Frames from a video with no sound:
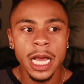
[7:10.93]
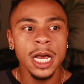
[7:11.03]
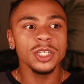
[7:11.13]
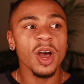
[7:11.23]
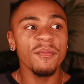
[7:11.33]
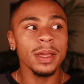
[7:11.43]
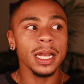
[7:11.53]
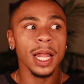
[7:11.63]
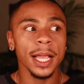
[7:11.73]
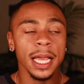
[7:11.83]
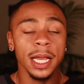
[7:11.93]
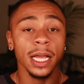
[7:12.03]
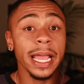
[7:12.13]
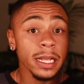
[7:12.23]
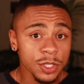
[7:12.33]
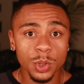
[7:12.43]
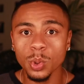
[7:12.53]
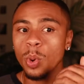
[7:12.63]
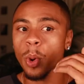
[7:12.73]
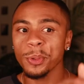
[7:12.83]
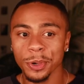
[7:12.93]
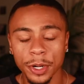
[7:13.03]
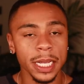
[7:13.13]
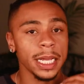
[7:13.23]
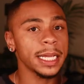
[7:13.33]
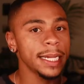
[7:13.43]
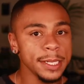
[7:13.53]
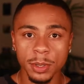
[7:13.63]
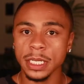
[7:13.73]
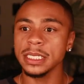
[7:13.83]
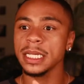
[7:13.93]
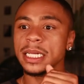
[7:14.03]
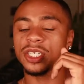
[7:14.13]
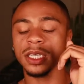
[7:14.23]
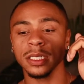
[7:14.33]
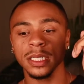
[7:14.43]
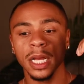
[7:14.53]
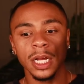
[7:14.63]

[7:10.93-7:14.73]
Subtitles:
So I've been like in school, working in organizations,